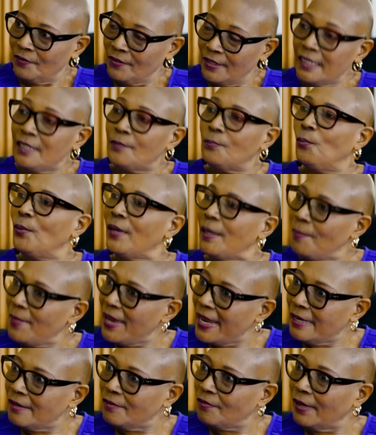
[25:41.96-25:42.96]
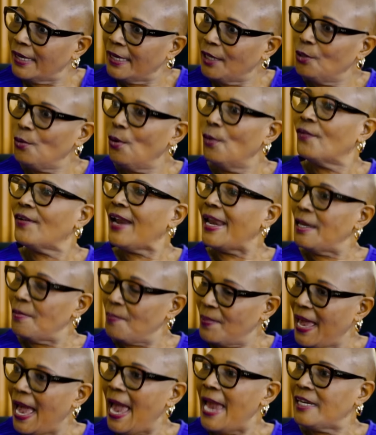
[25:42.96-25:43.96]
Did women, rally
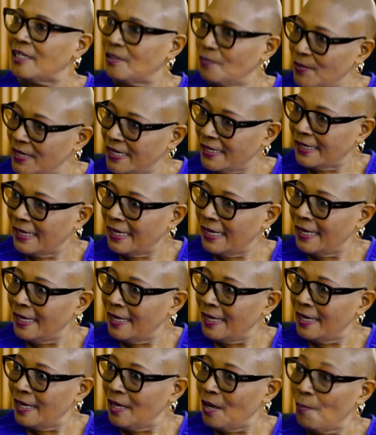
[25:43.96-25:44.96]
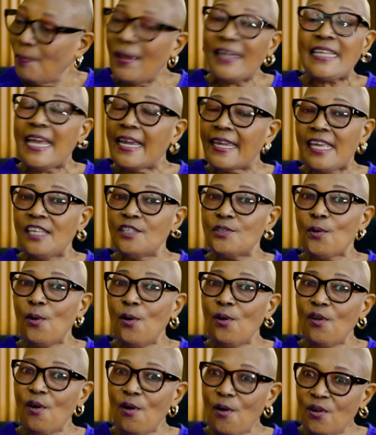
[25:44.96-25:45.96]
behind me? Okay. But against
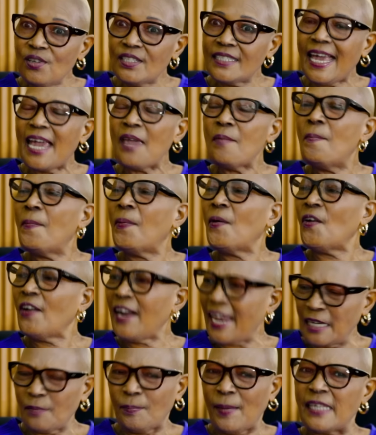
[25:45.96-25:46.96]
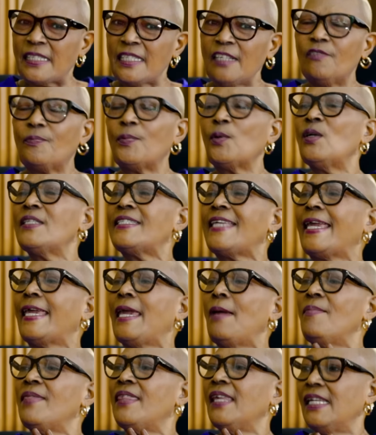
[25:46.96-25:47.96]
all odds, I pride myself because I
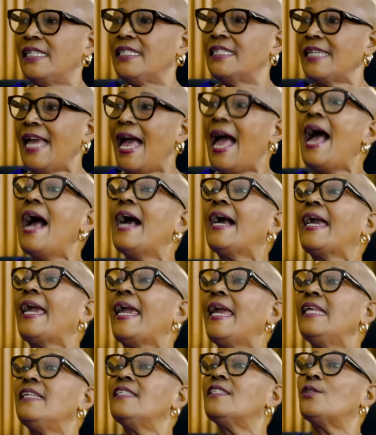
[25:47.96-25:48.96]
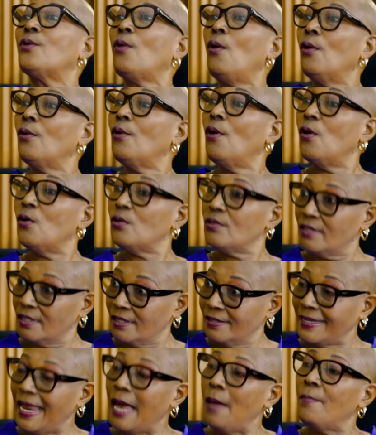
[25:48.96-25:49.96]
came third. Against all
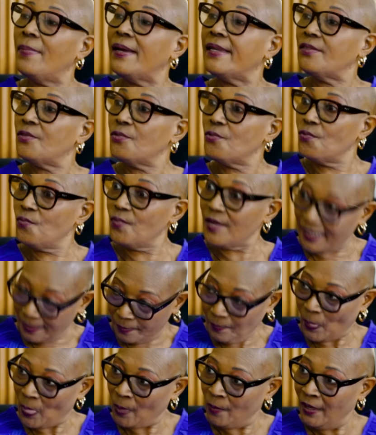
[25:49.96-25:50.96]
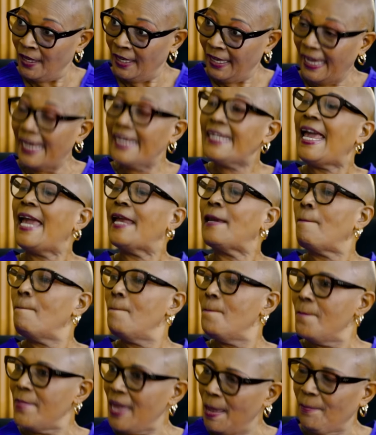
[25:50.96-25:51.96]
odds, number 3. Wow. And I had
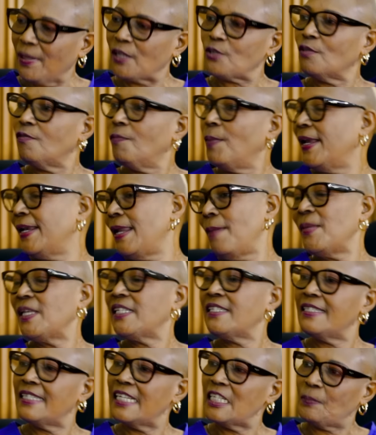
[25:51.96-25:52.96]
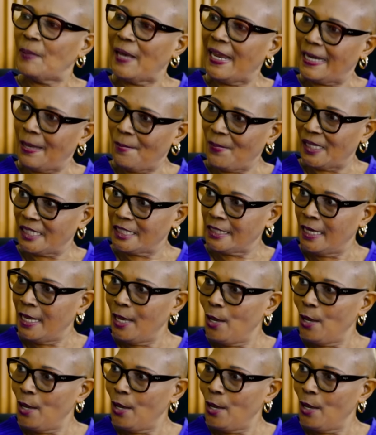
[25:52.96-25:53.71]
members of parliament in that parliament